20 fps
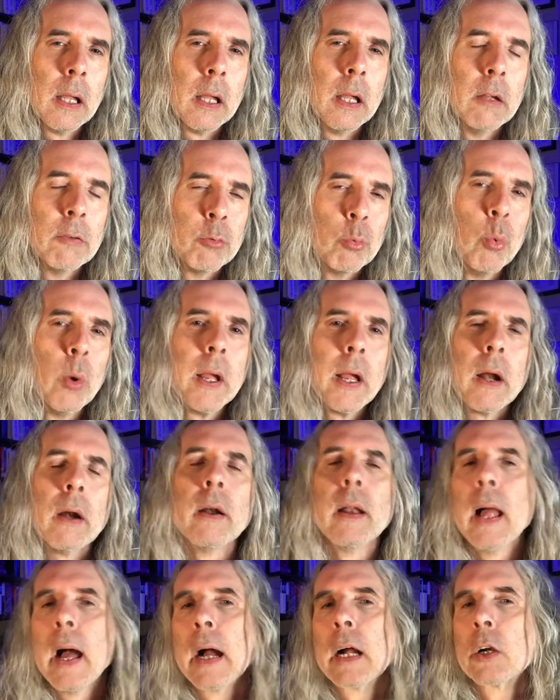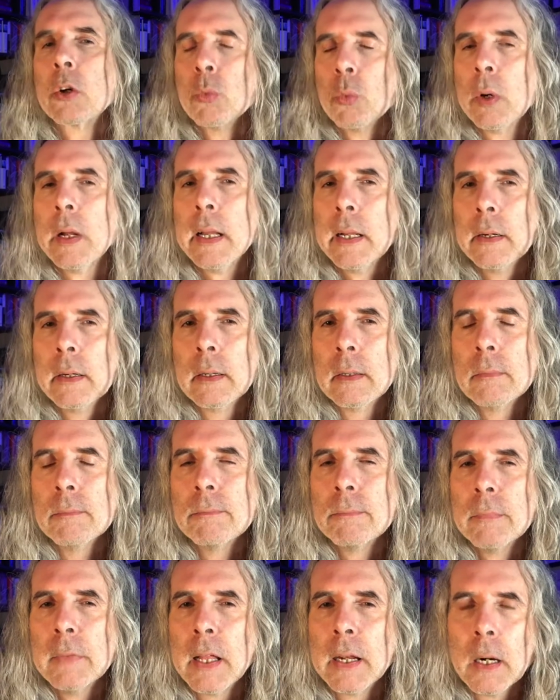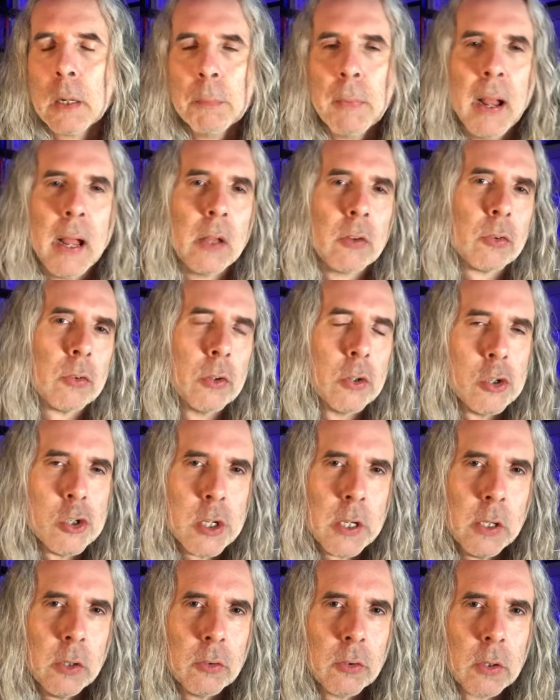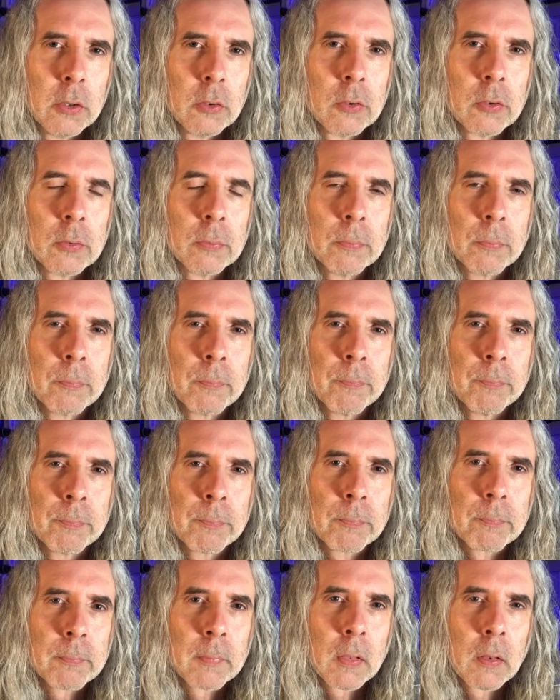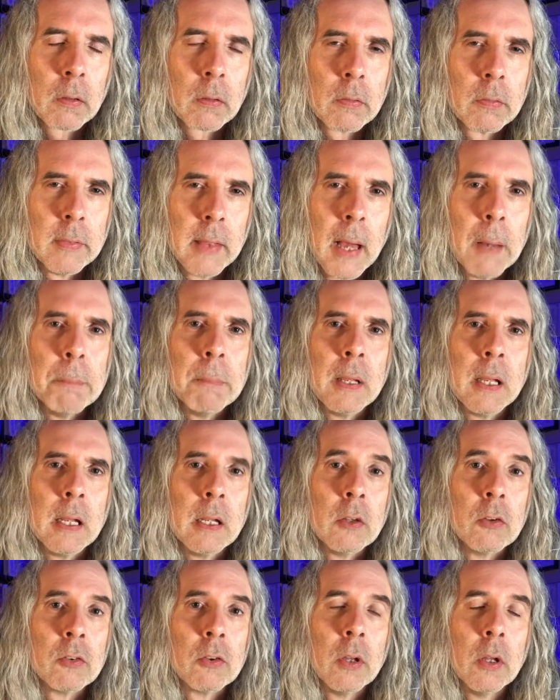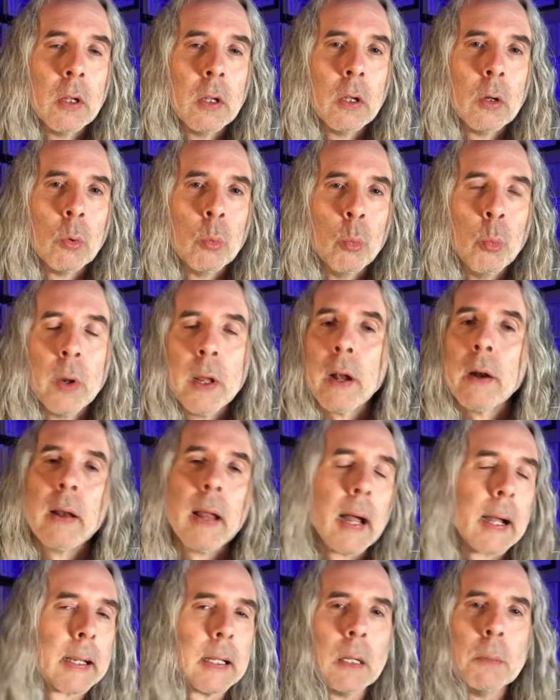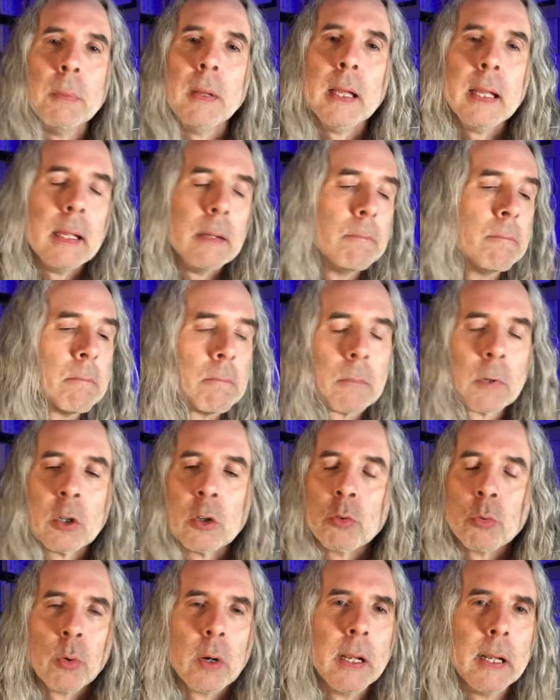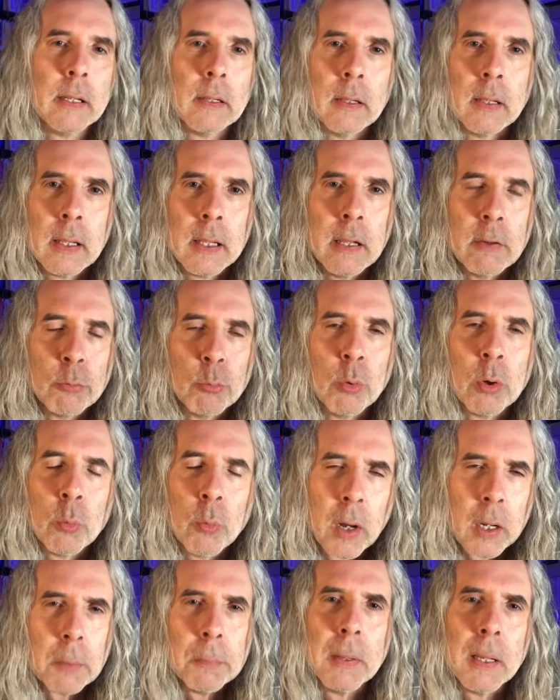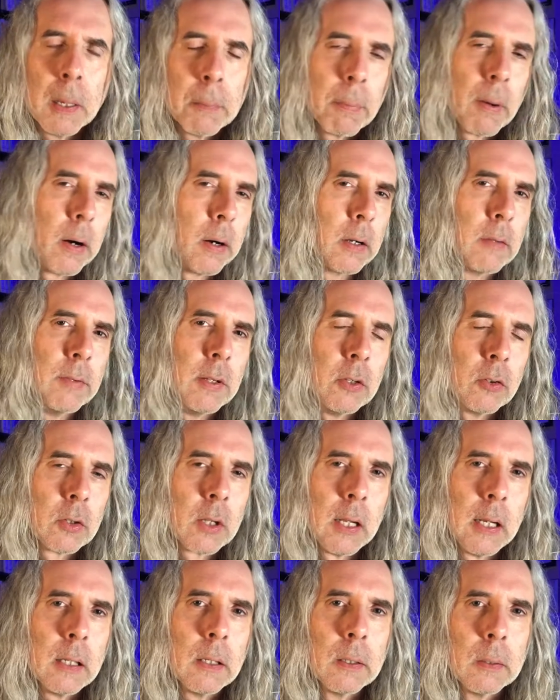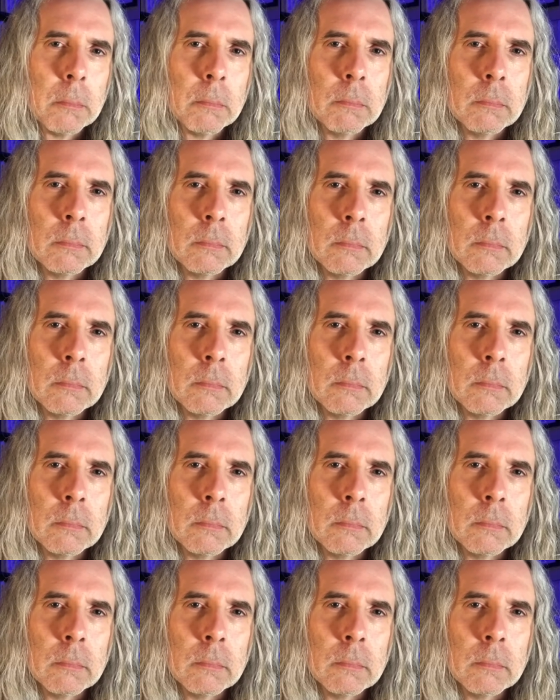If we are not greater than our Master Jesus, that means we are not going to be great if we want to be a part of his kingdom.